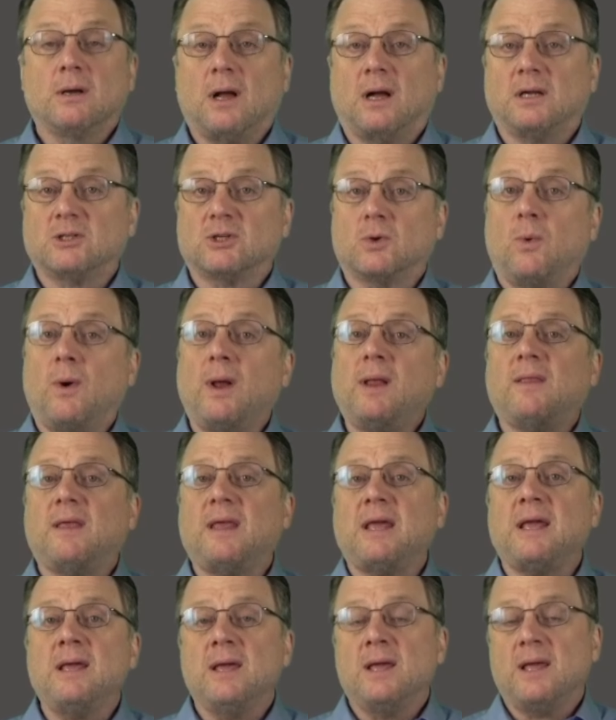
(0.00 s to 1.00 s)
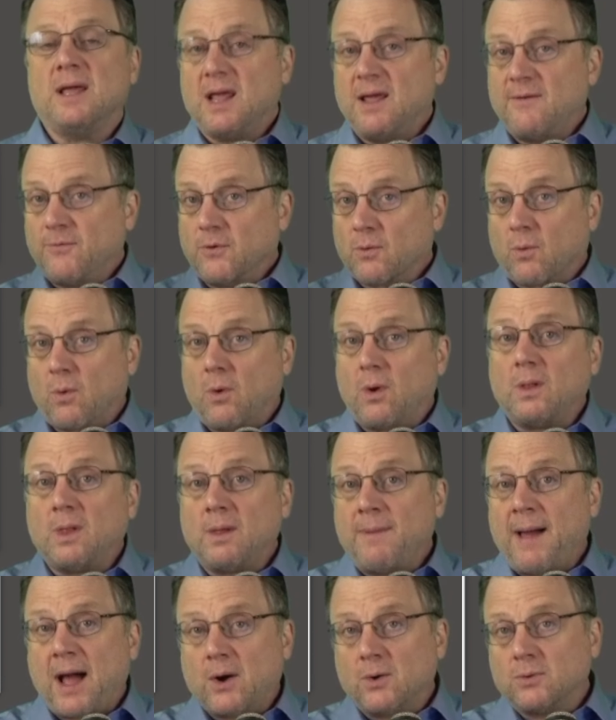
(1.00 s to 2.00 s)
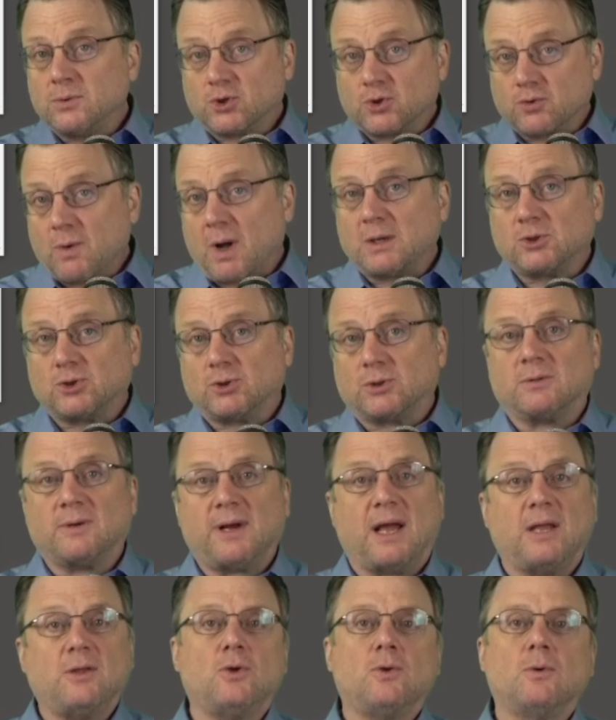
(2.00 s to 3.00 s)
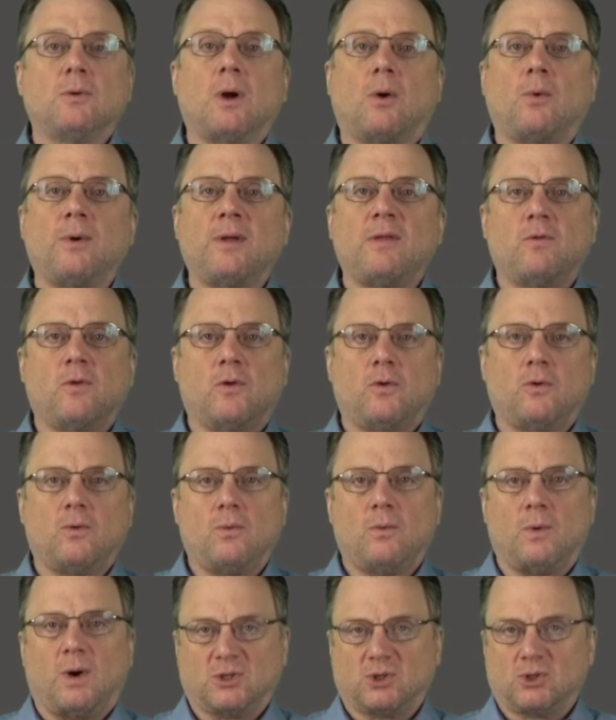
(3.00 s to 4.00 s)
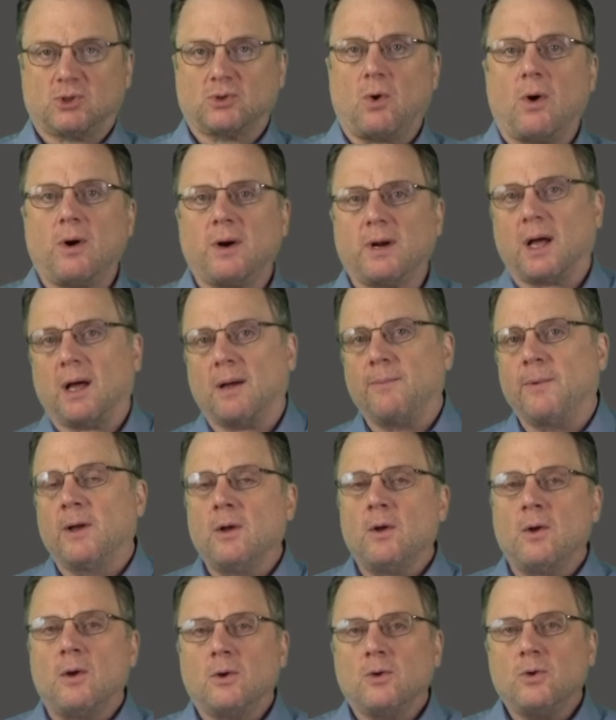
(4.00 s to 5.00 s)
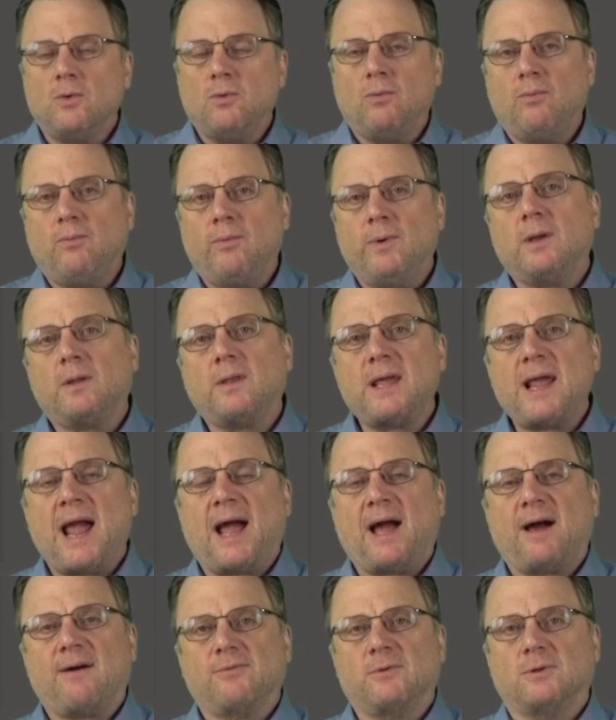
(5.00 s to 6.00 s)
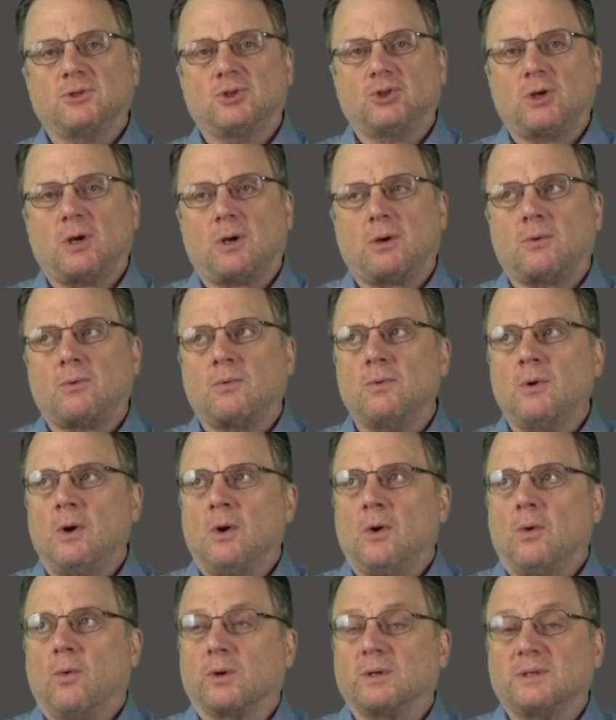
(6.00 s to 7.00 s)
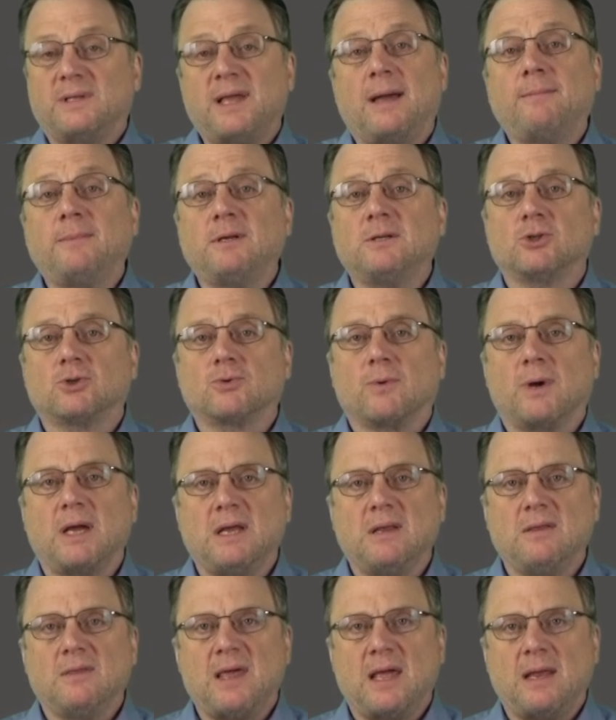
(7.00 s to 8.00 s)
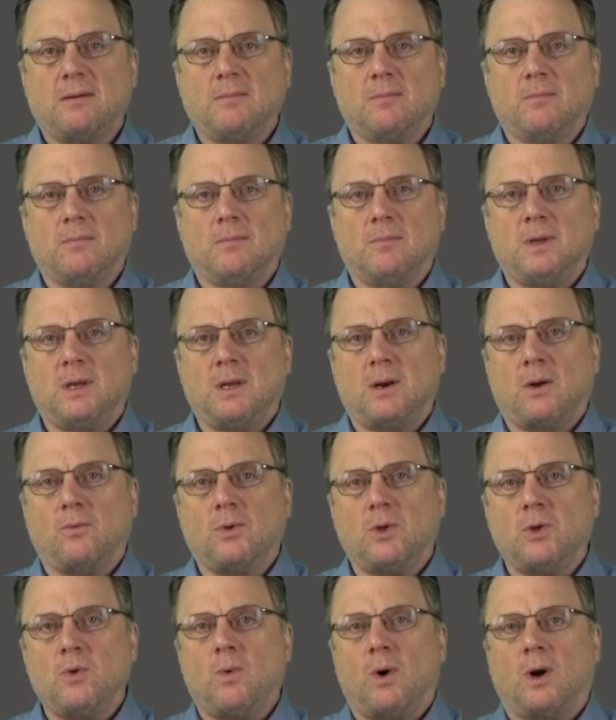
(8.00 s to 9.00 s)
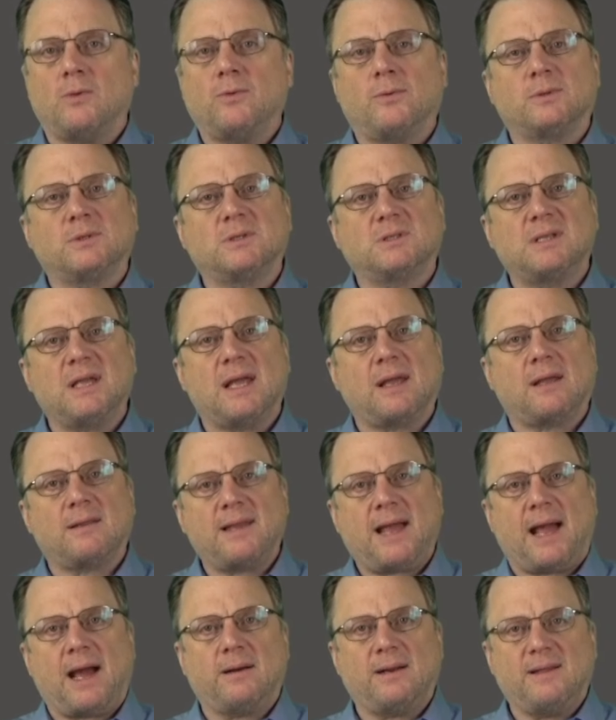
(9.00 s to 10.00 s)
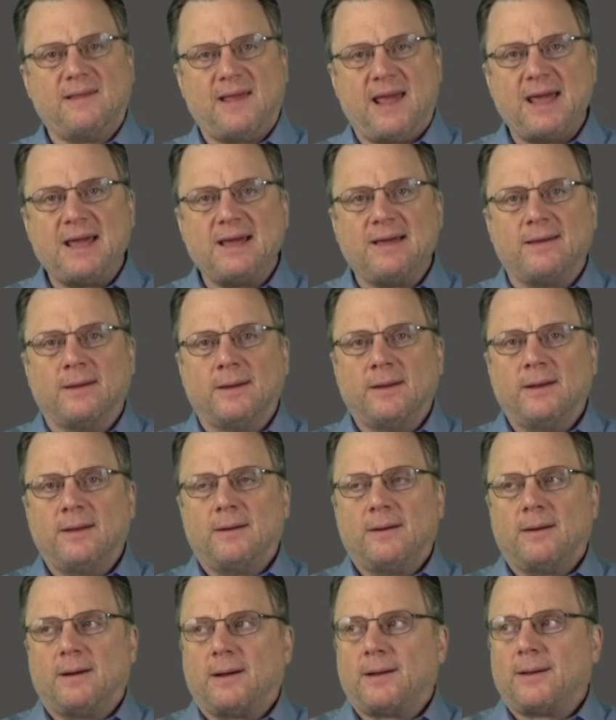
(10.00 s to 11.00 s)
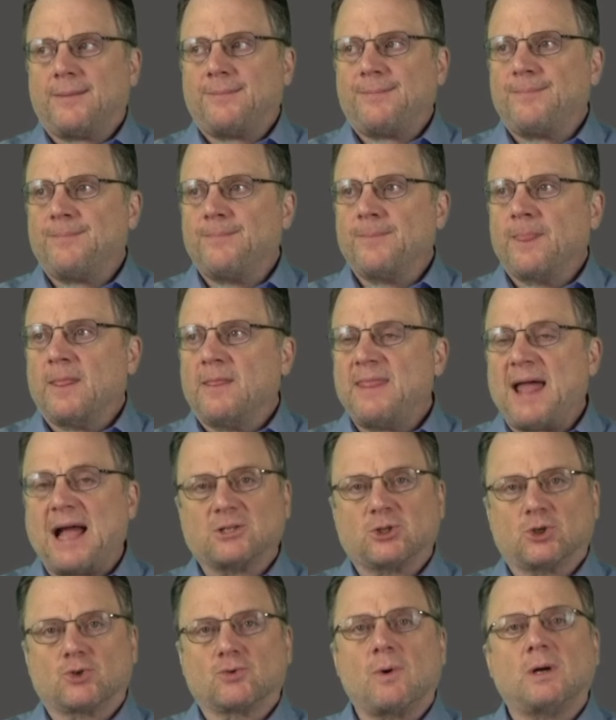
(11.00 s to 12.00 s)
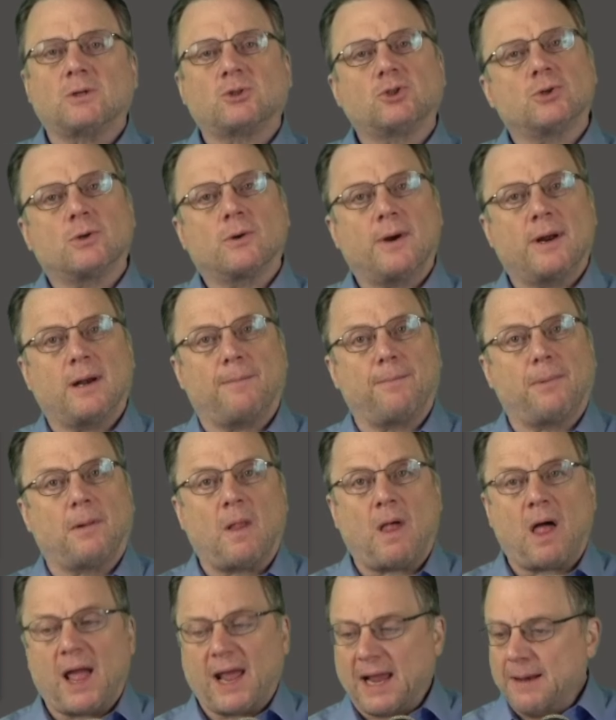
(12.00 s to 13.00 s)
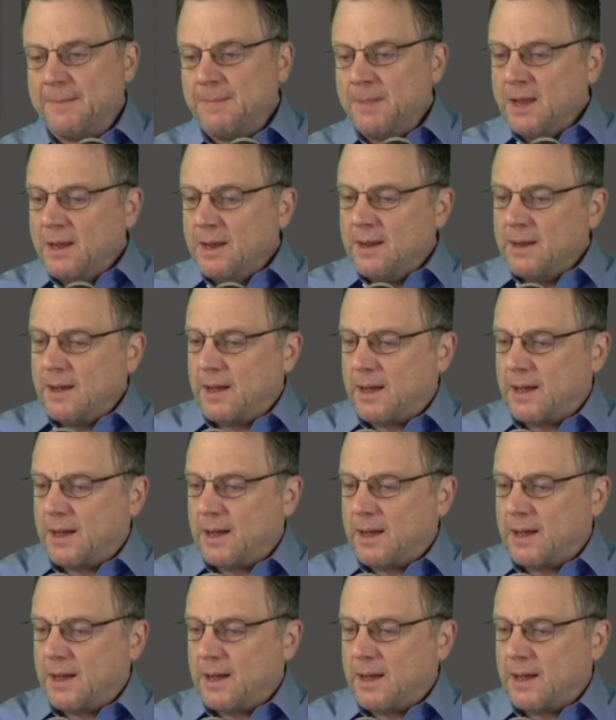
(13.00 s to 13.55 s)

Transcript: Consequently, if you're all about structure and you go into a startup, you really have to show or demonstrate that you know you understand how to take um, that structure and apply it.